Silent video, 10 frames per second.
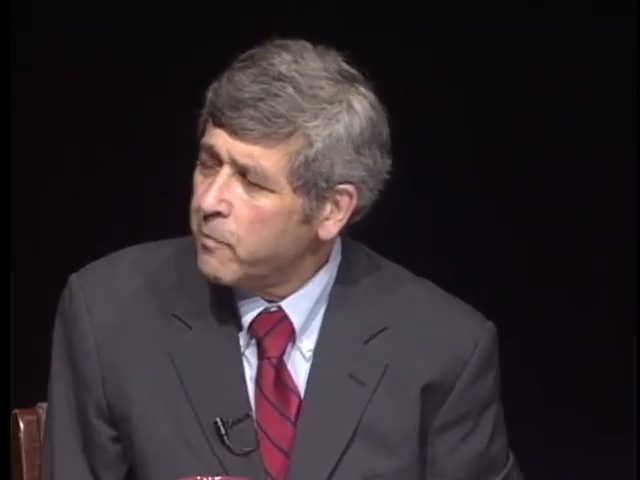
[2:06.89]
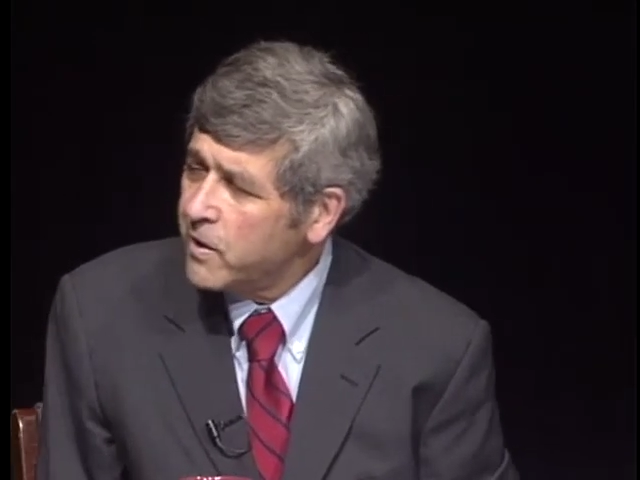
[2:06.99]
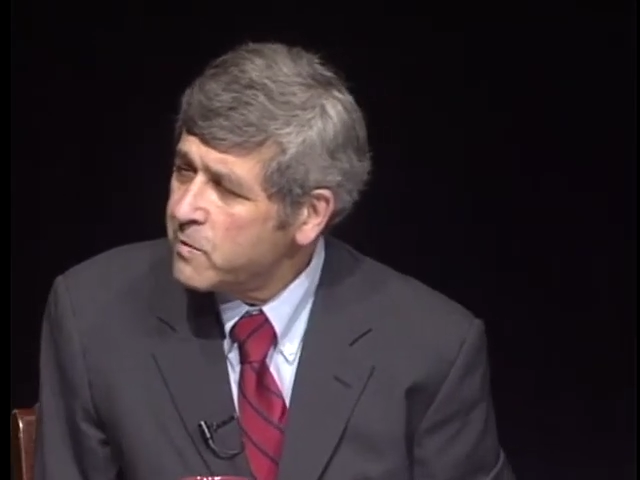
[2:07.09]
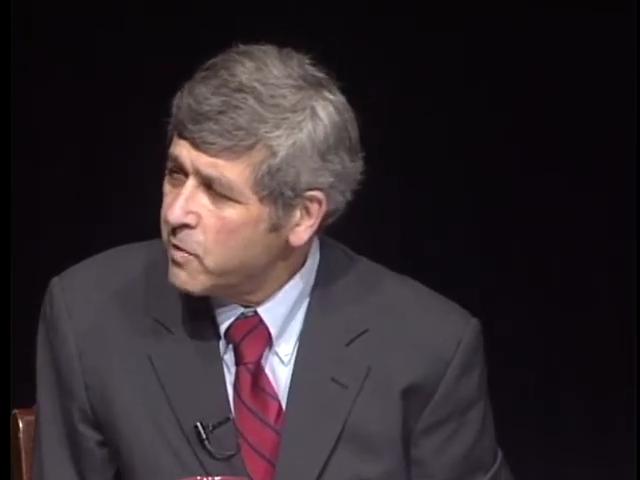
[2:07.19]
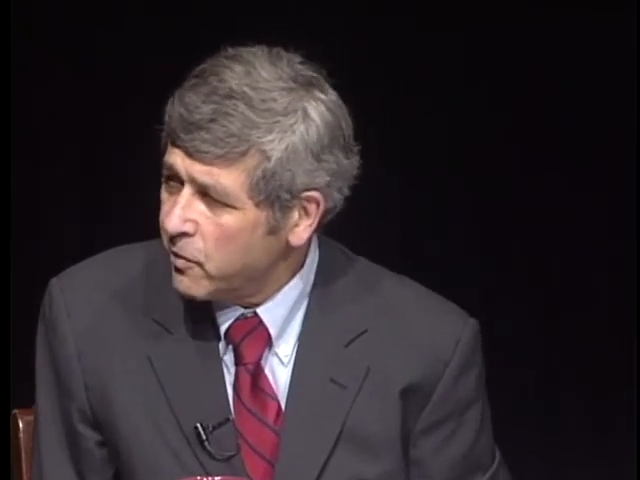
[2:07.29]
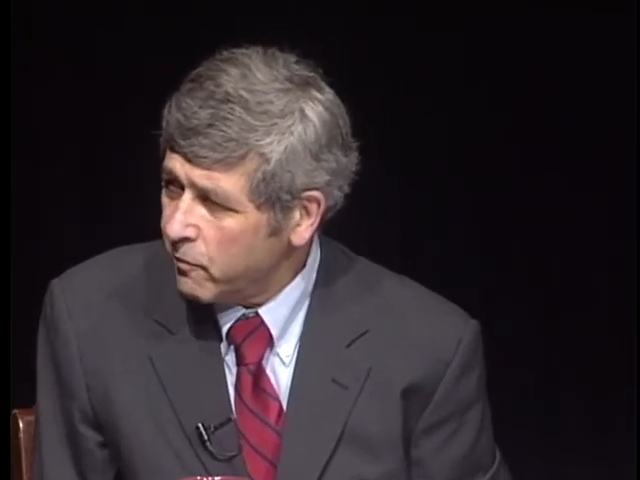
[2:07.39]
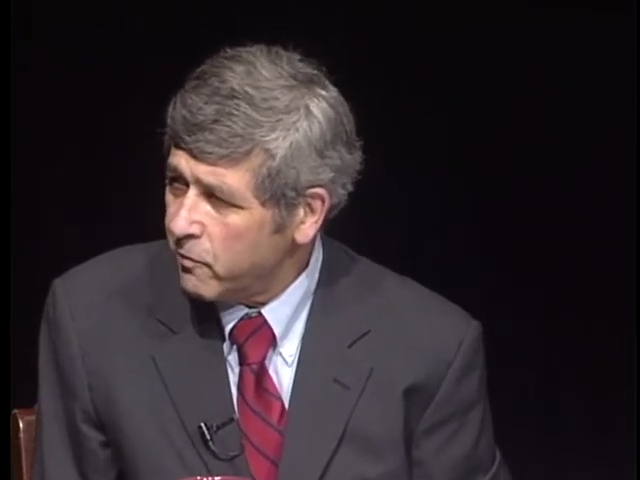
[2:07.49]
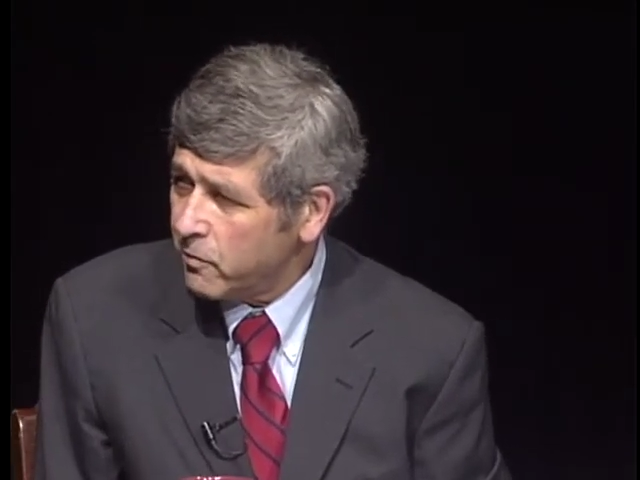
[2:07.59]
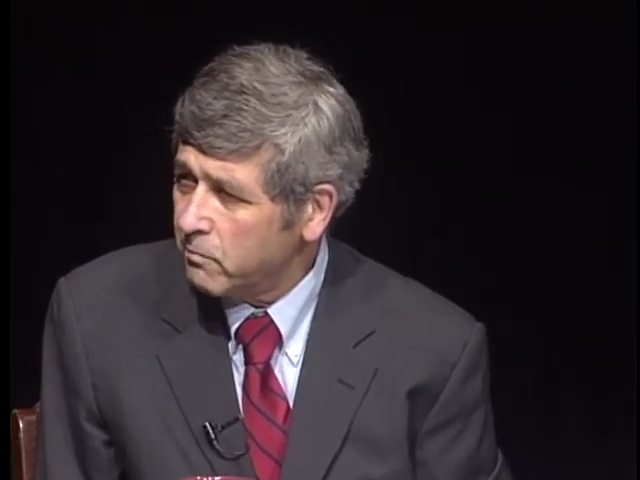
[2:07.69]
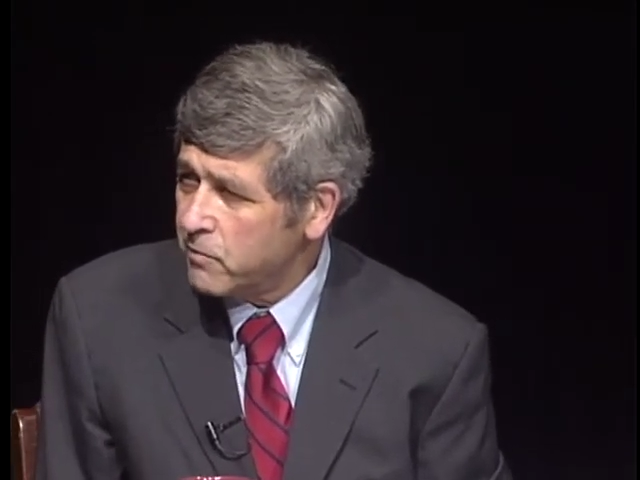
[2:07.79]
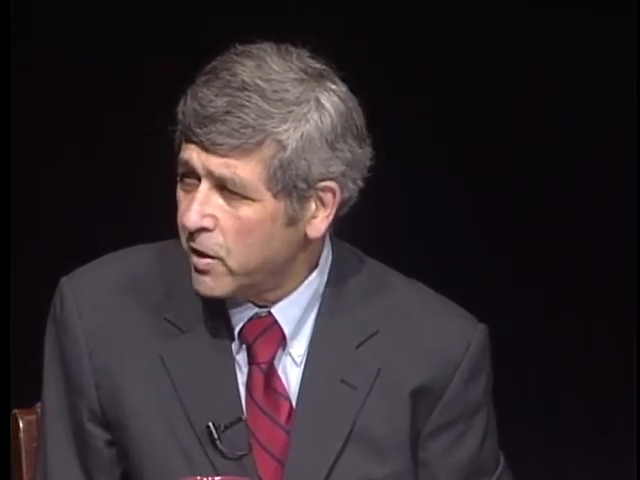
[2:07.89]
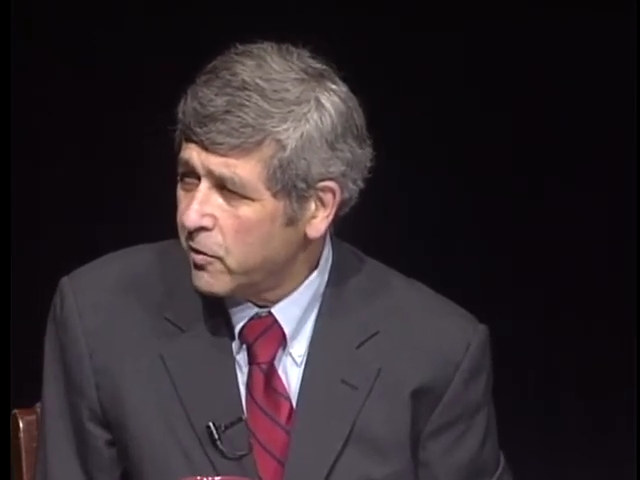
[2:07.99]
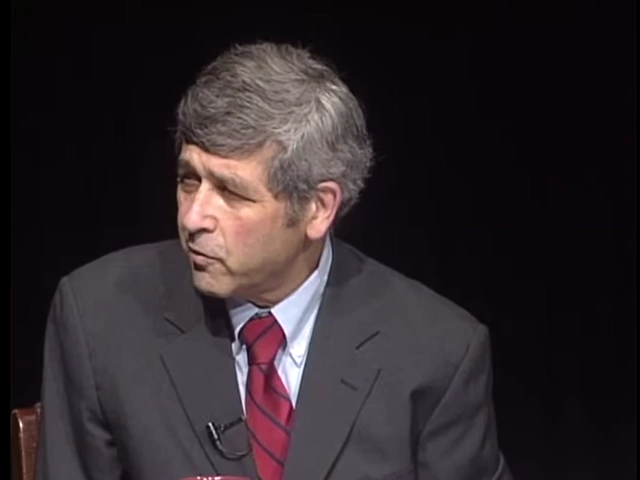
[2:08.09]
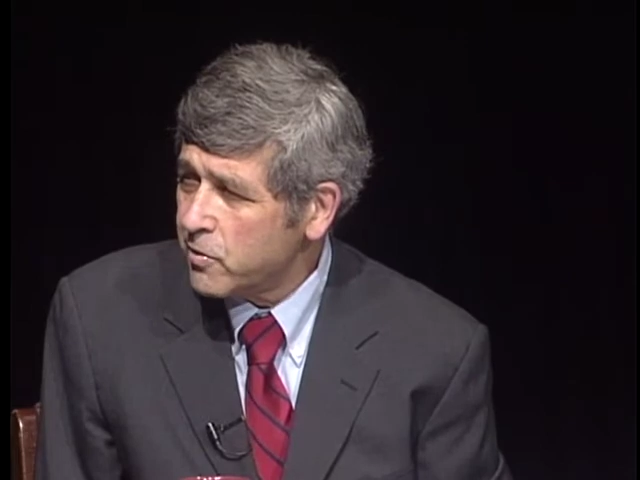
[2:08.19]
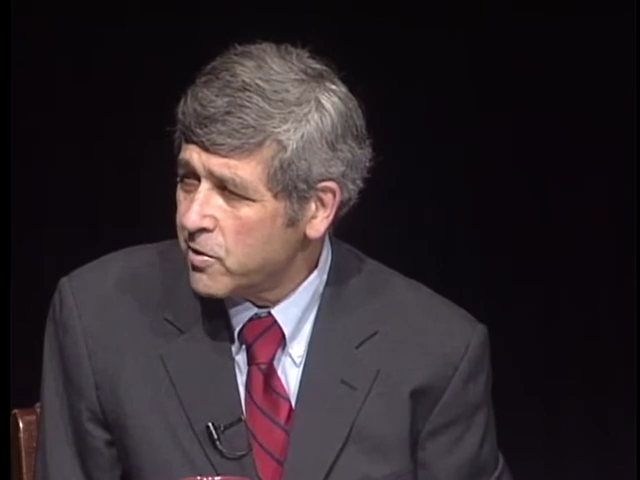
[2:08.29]
May's been there for 10
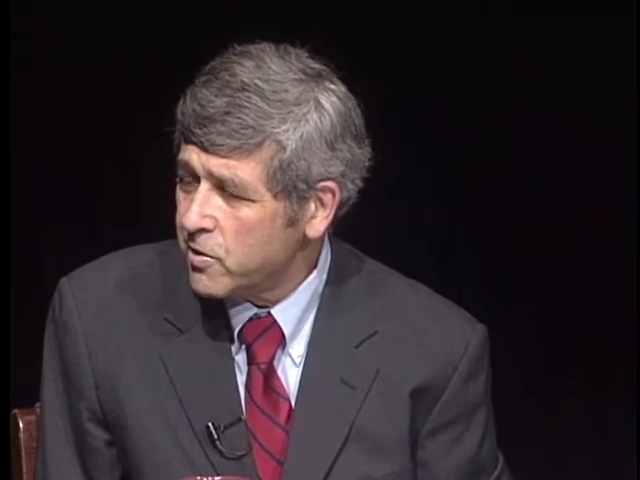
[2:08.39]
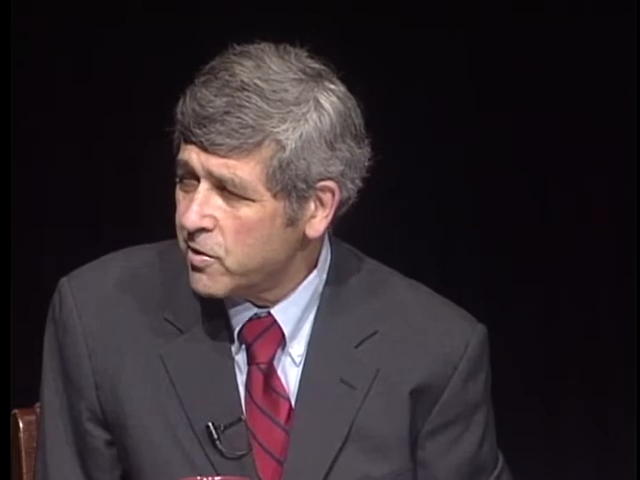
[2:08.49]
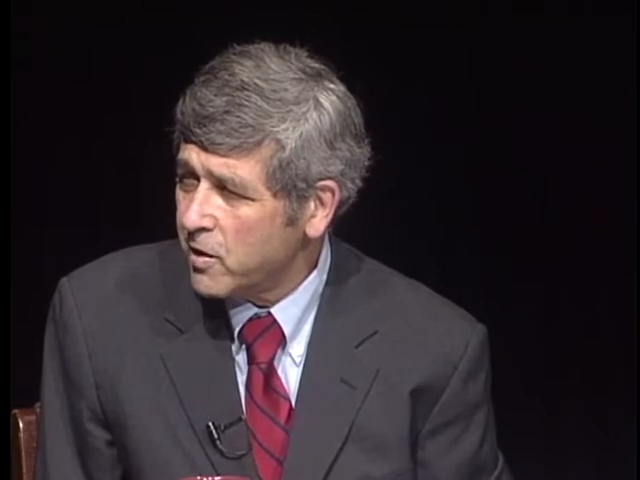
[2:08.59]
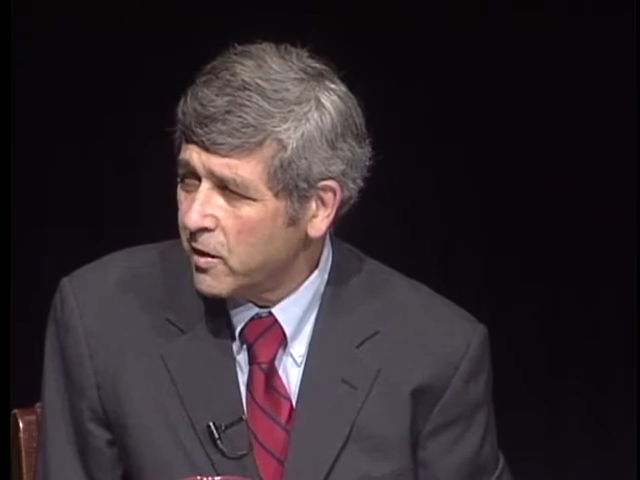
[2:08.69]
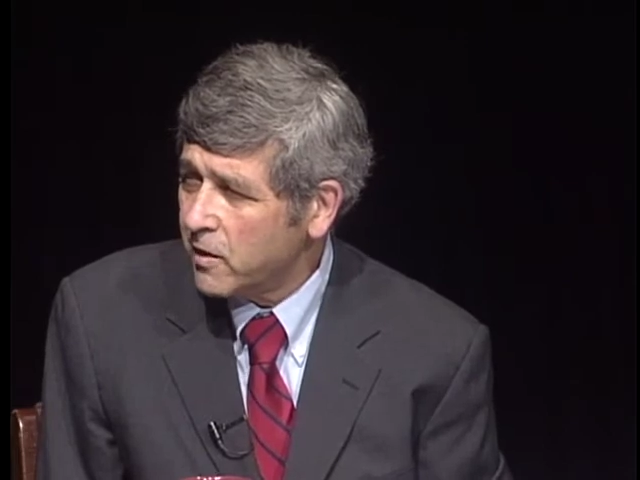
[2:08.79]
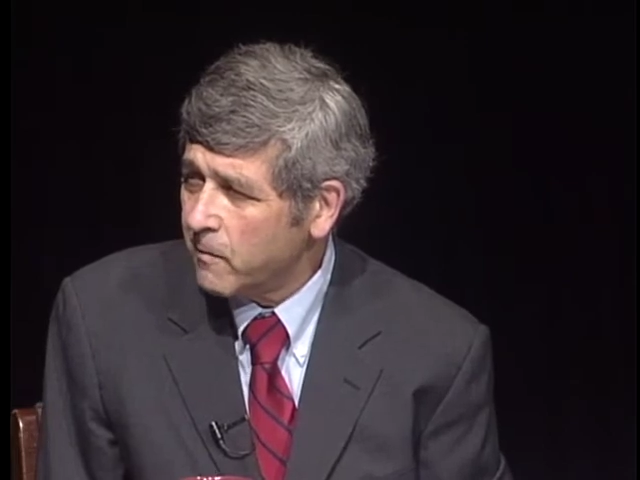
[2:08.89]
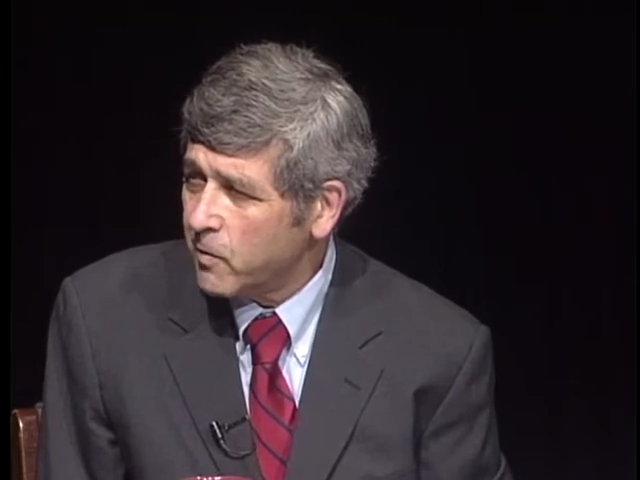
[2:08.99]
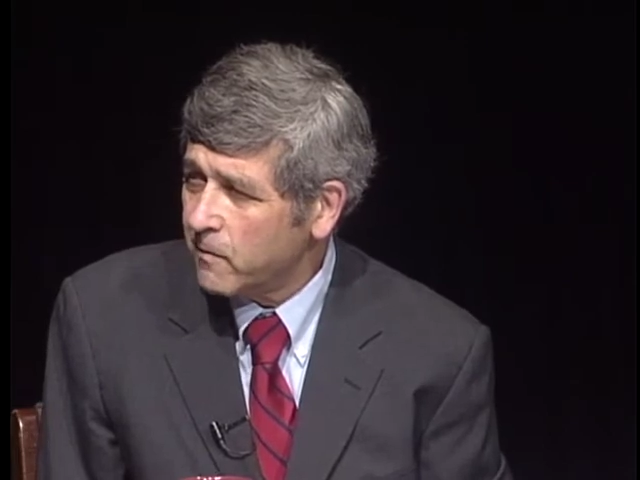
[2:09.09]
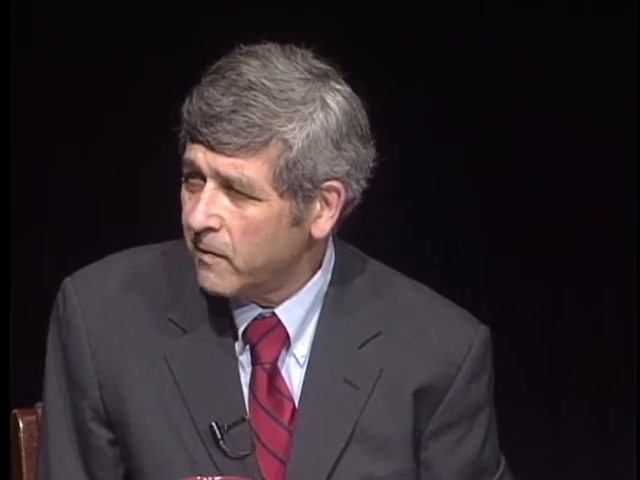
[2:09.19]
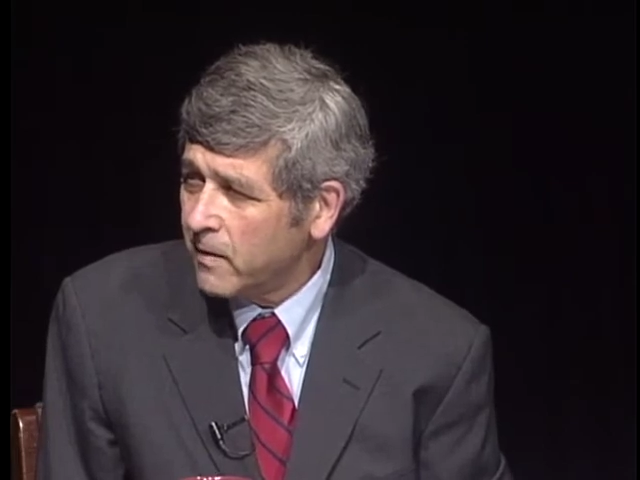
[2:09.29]
years. She's the incumbent.